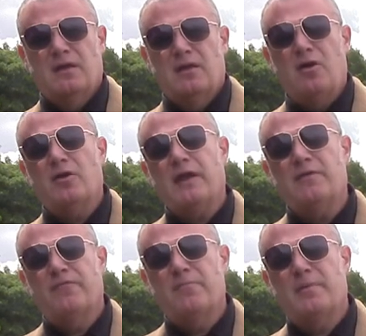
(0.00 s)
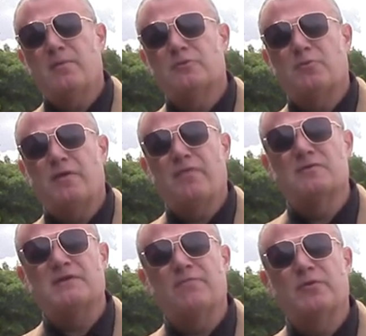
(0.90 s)
Larkin for me was one of
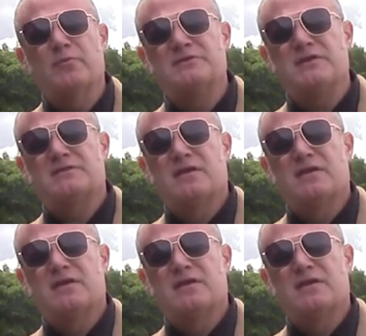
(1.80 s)
those influences